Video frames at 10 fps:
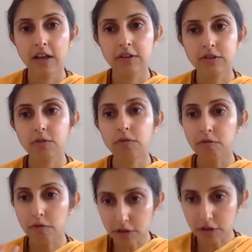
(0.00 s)
So
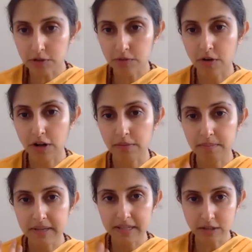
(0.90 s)
first of all,
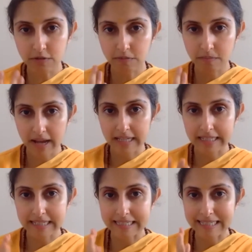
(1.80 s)
peace of
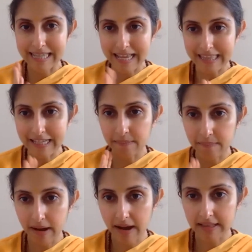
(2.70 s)
mind is nothing
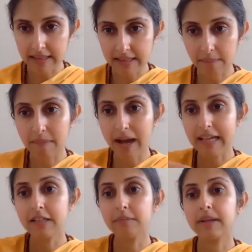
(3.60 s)
but the
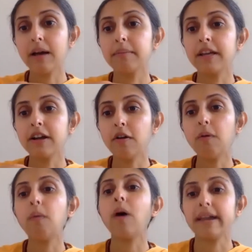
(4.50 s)
mind becoming
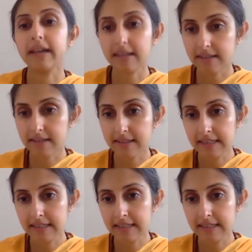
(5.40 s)
quiet.